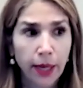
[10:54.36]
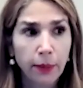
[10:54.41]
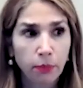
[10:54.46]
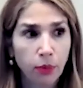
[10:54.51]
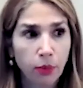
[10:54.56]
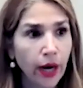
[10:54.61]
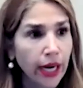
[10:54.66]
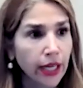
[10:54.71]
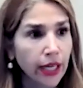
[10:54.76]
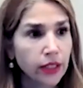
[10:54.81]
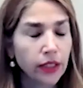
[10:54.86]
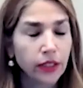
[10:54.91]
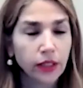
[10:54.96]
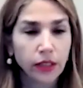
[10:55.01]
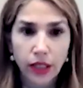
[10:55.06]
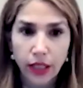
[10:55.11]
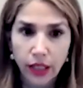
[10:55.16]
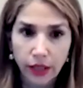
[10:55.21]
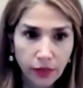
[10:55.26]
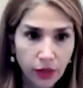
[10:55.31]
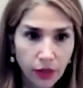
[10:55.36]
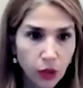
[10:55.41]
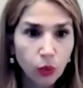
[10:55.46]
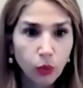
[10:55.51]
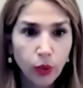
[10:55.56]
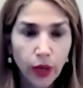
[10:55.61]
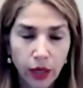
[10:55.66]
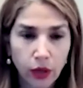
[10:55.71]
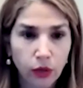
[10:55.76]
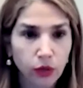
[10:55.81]
practice and even
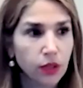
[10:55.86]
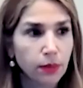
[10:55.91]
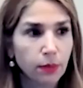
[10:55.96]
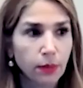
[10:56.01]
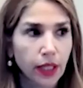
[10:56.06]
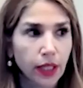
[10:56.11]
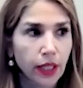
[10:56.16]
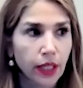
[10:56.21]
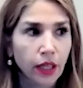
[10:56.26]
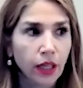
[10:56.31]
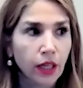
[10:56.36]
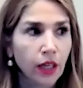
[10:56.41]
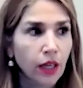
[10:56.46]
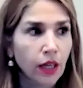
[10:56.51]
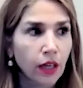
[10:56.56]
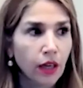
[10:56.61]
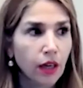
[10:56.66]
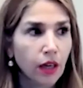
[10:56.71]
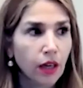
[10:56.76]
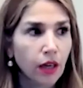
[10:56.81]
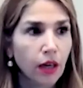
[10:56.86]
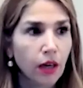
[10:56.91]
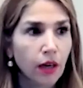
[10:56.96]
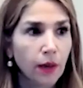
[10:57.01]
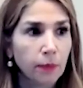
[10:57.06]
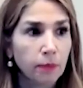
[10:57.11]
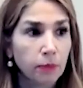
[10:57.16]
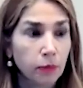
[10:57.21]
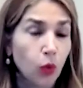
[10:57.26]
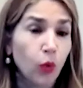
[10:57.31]
around me,
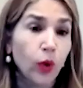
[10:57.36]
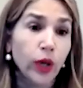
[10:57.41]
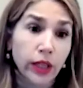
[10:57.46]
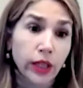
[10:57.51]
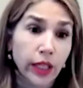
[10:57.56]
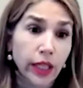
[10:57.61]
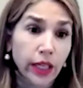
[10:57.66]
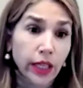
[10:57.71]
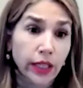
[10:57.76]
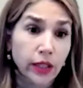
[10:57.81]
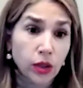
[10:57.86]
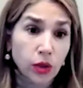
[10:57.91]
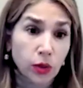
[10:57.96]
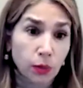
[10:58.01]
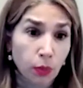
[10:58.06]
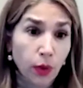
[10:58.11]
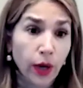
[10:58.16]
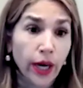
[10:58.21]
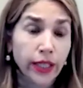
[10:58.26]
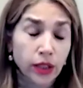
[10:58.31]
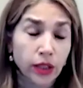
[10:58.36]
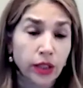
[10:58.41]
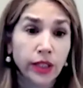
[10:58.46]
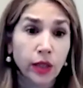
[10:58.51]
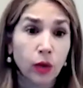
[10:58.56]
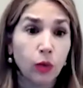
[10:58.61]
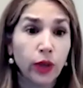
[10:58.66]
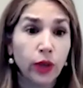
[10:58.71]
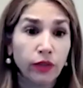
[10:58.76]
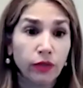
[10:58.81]
one thing is surprises
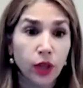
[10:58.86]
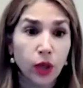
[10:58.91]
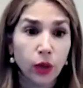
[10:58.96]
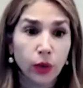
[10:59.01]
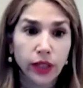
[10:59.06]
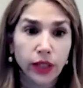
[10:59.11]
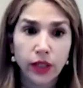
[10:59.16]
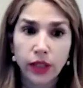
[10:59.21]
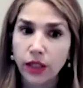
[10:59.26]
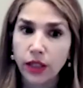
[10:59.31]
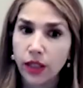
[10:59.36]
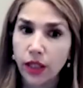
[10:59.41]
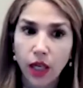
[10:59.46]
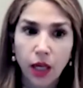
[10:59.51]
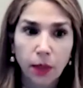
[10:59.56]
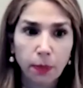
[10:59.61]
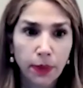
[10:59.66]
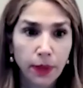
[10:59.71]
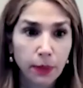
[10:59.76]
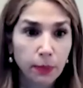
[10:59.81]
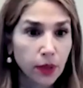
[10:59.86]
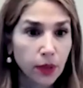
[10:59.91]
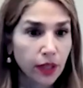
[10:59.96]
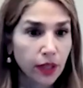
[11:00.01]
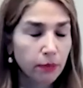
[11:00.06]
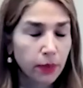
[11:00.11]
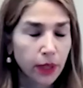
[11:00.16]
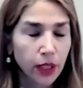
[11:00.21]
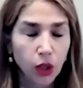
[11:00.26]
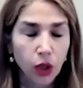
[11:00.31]
that we've noticed is young people
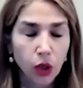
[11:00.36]
have been